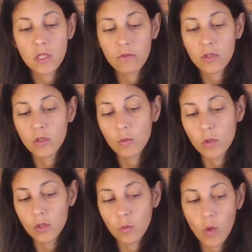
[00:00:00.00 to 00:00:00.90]
giving you
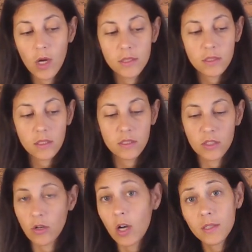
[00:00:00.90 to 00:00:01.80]
what you want because
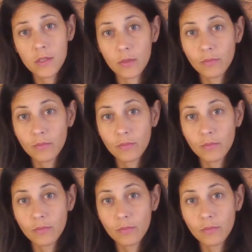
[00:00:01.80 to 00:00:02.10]
they're awesome,